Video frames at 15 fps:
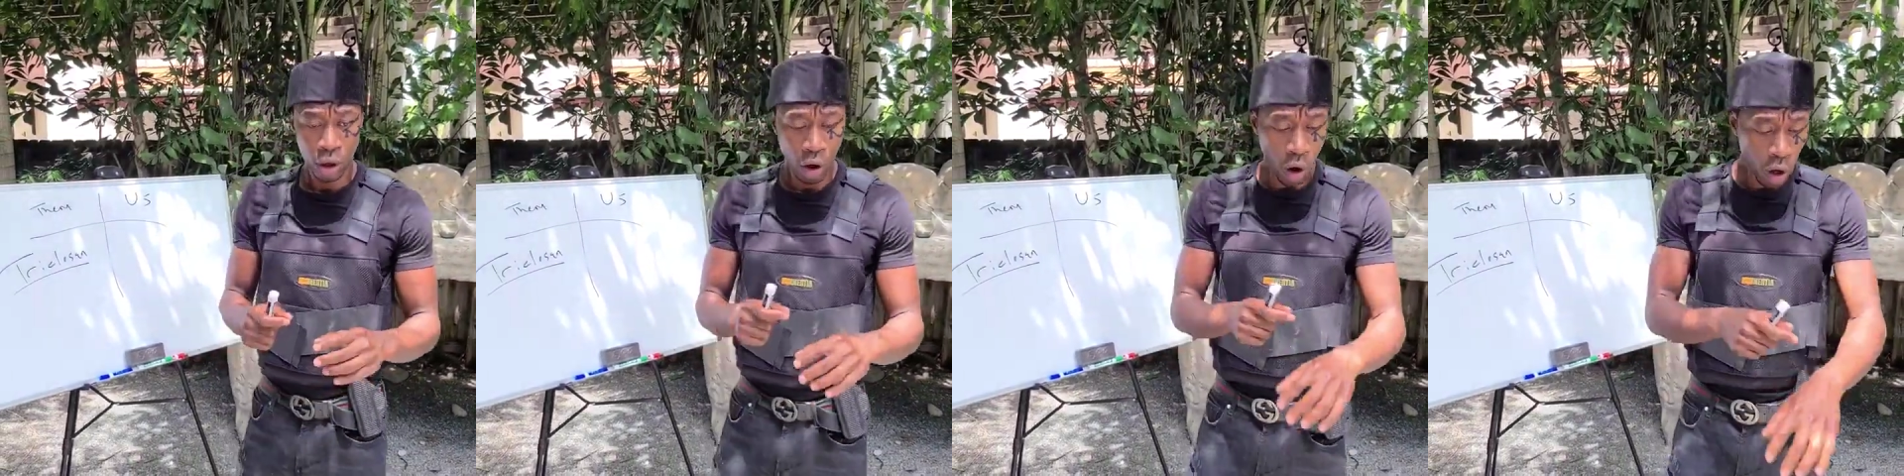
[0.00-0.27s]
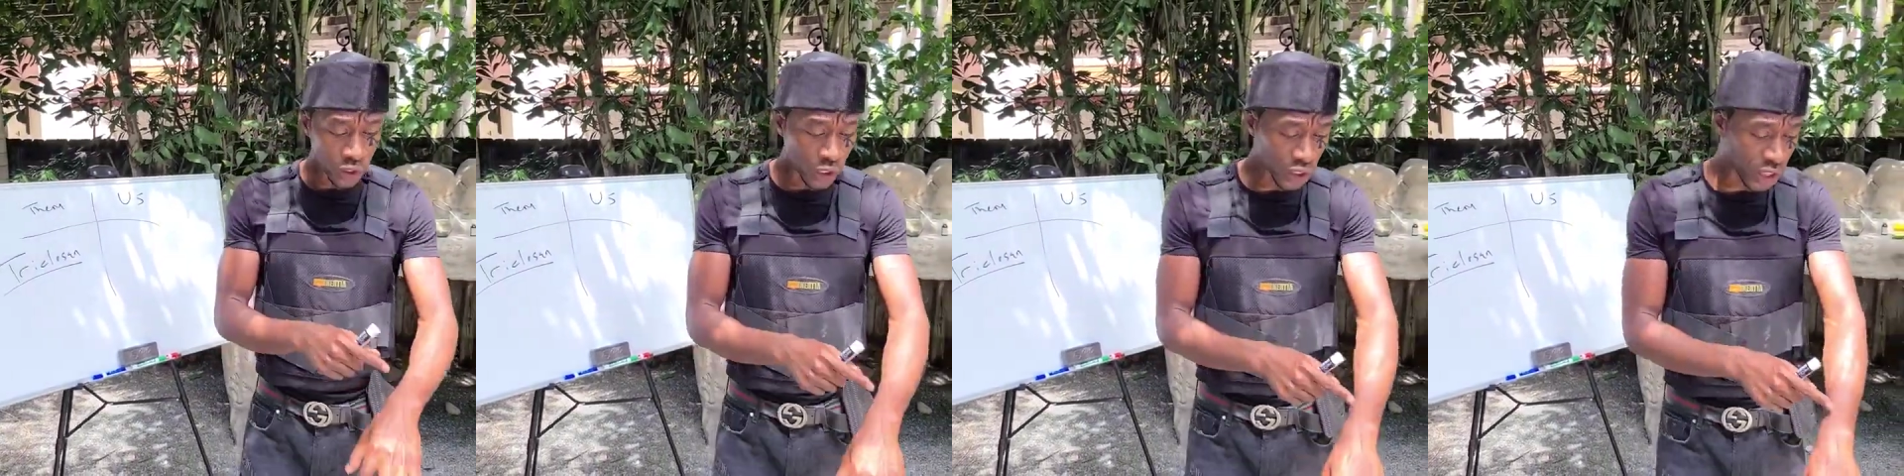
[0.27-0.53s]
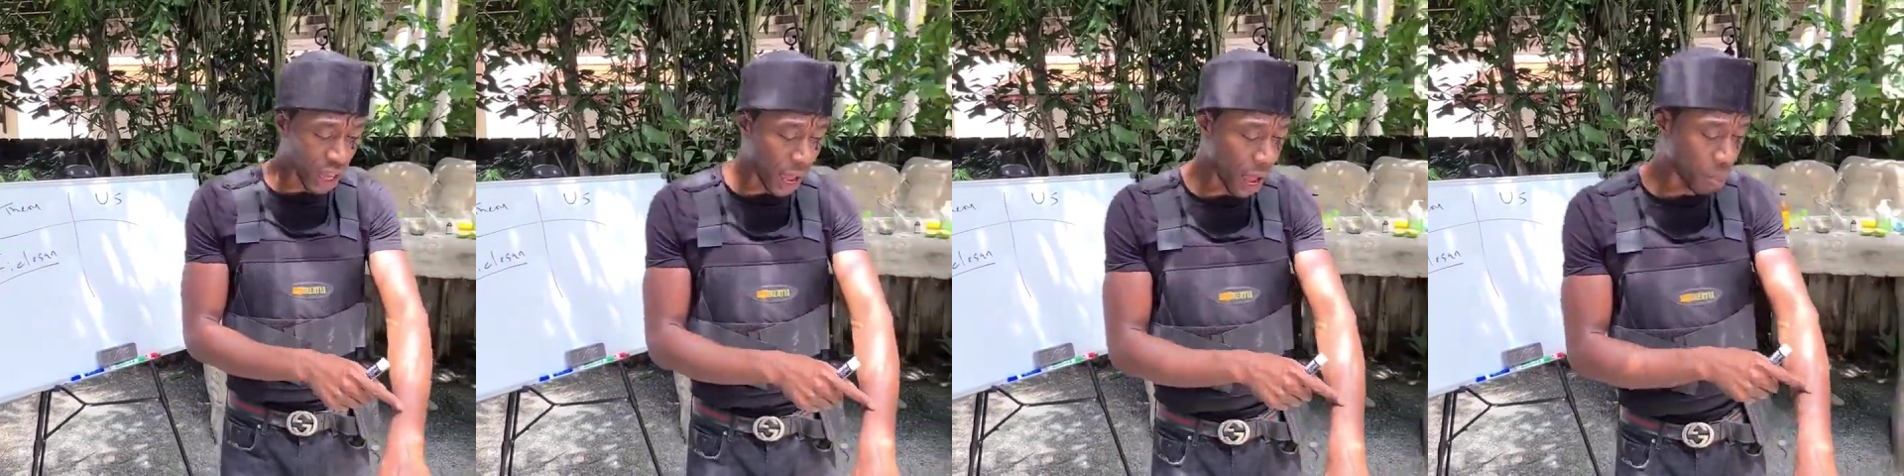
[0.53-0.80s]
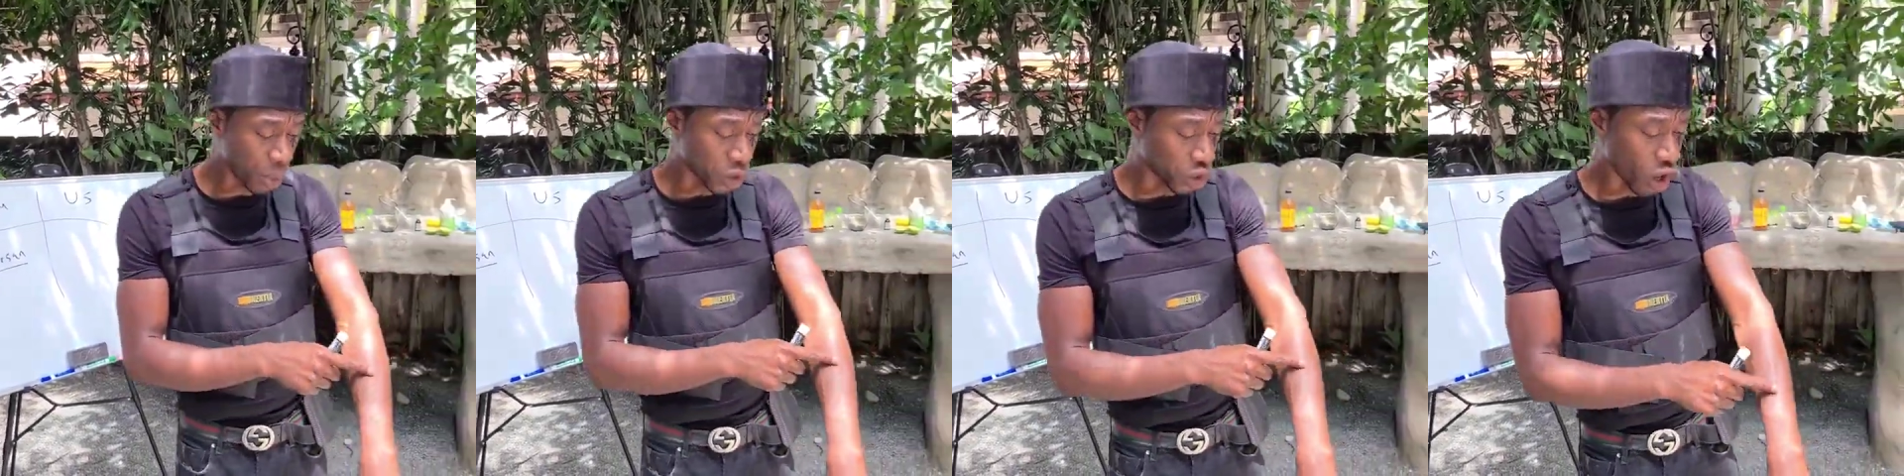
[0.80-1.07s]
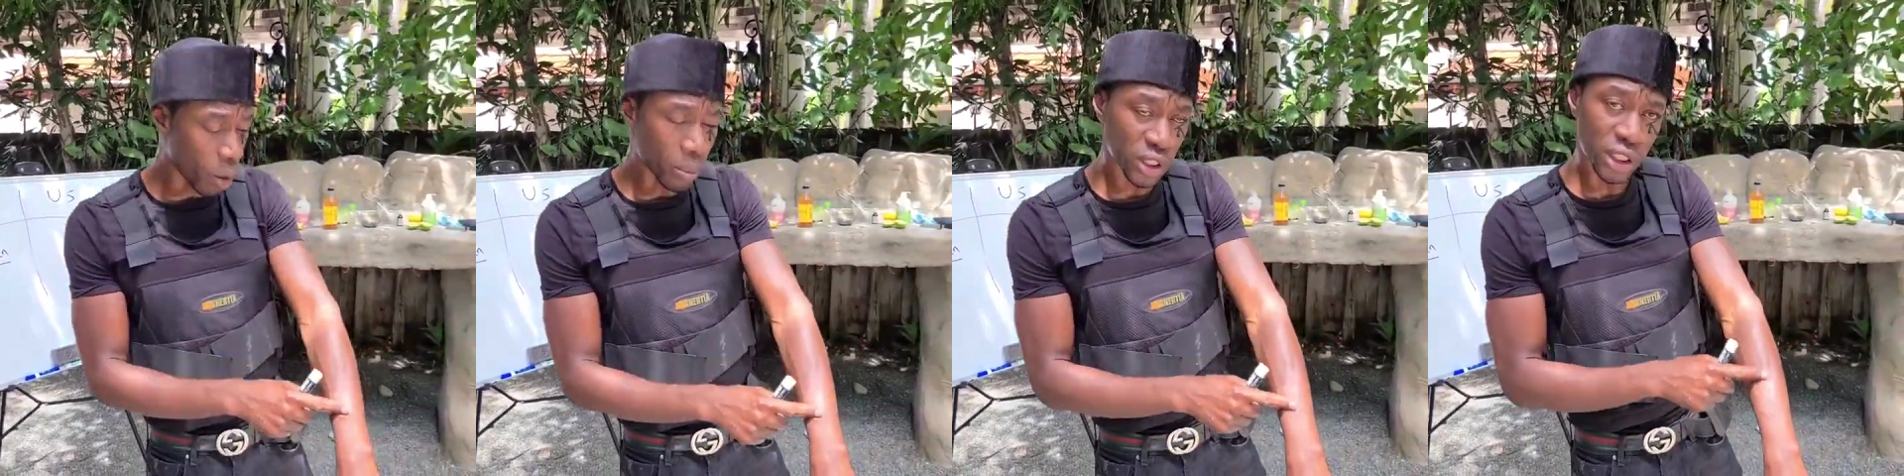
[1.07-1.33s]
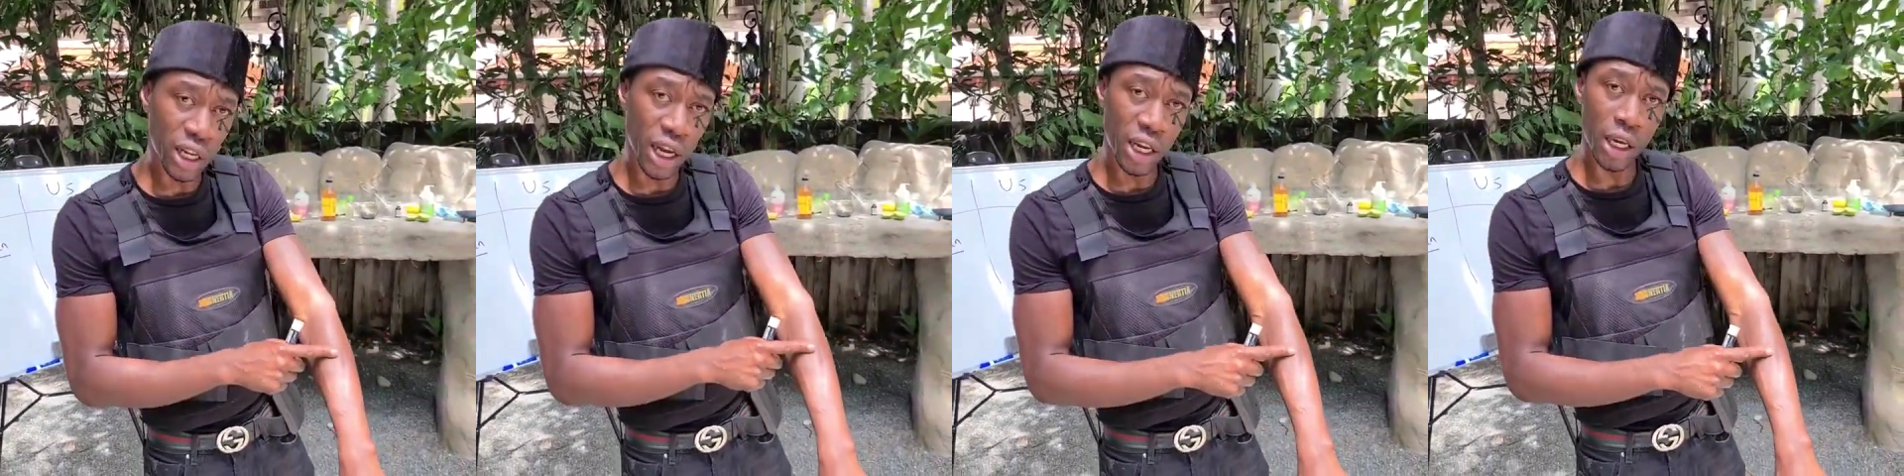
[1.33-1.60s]
causes the
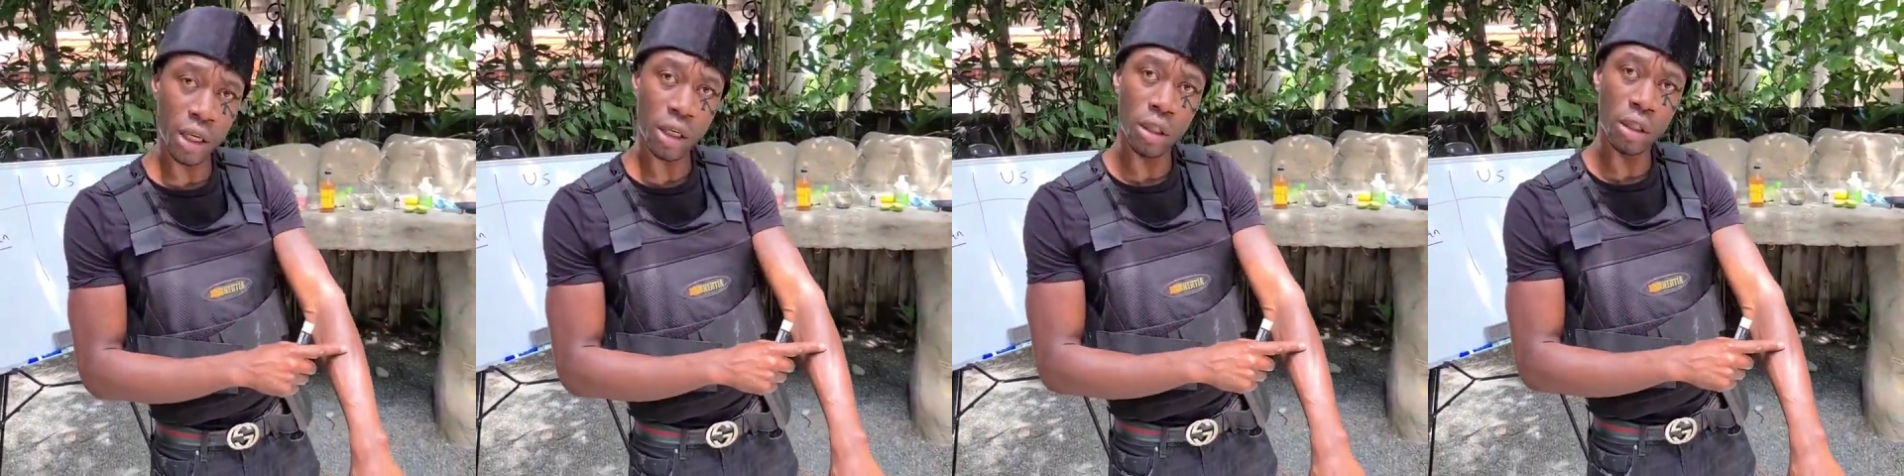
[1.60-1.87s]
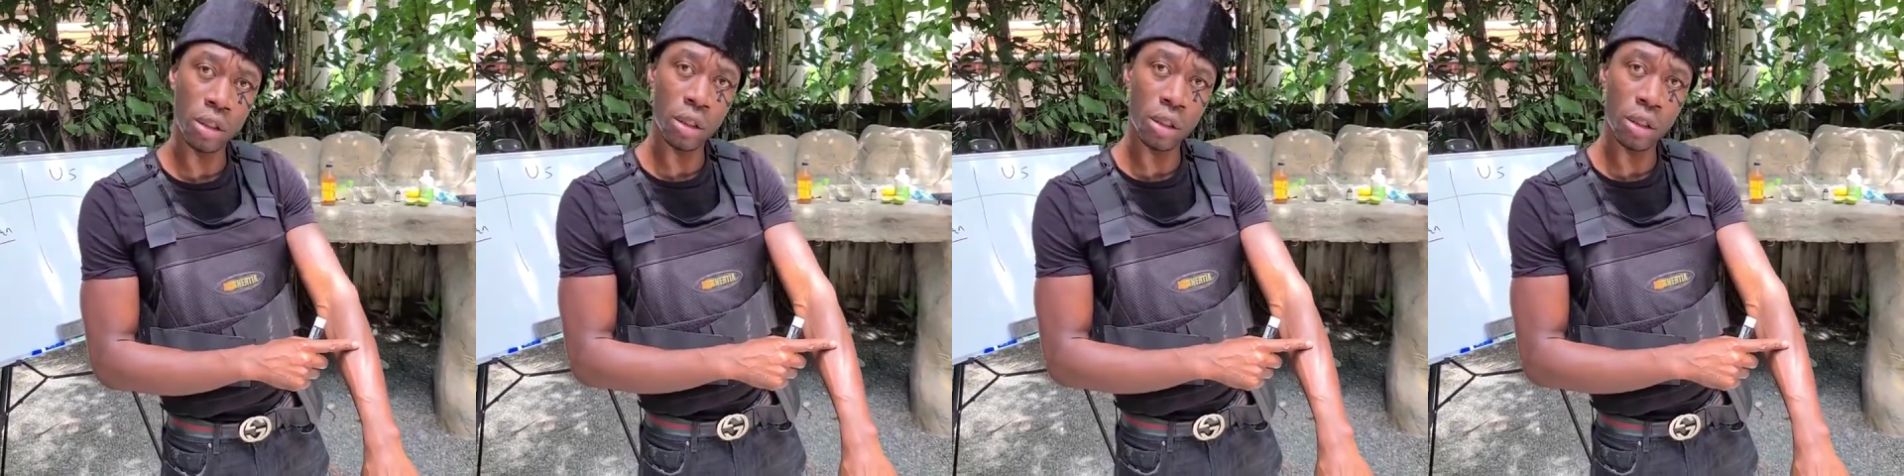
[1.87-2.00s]
epidermis layer